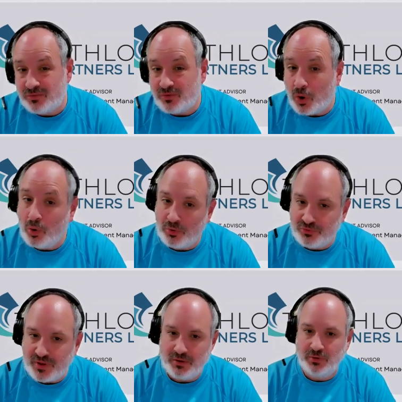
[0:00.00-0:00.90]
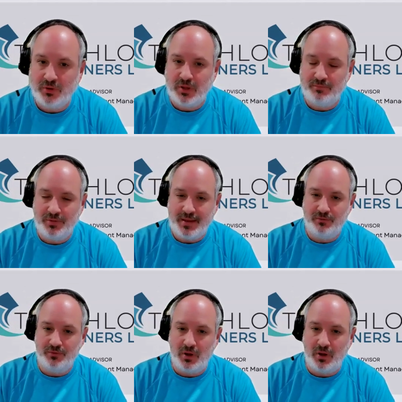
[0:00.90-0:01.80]
It's almost actually
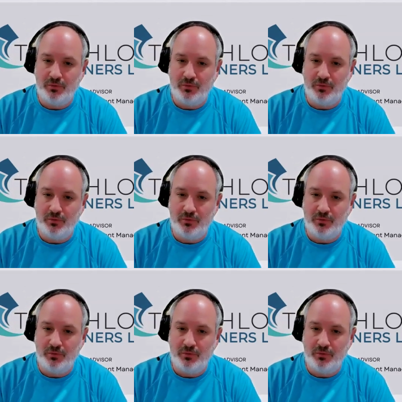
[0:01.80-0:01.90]
$11,000.